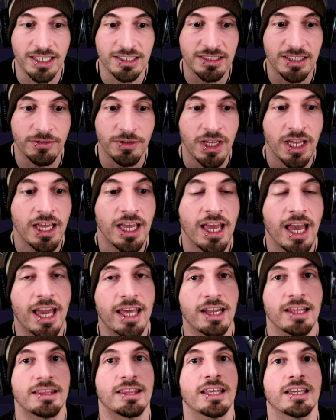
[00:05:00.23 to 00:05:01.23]
that stuff.
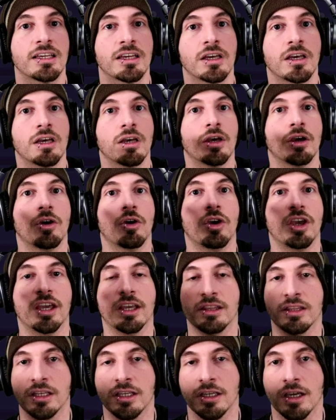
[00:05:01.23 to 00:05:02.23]
And I think
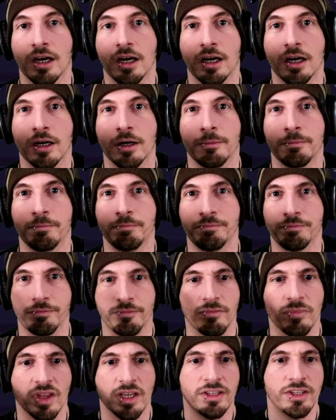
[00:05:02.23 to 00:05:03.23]
in the
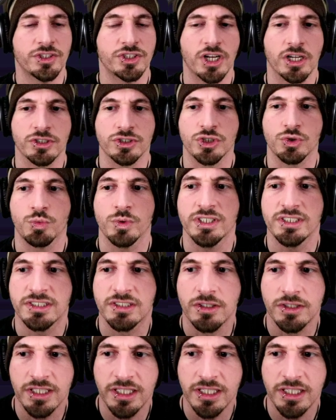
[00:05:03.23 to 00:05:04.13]
challenges we still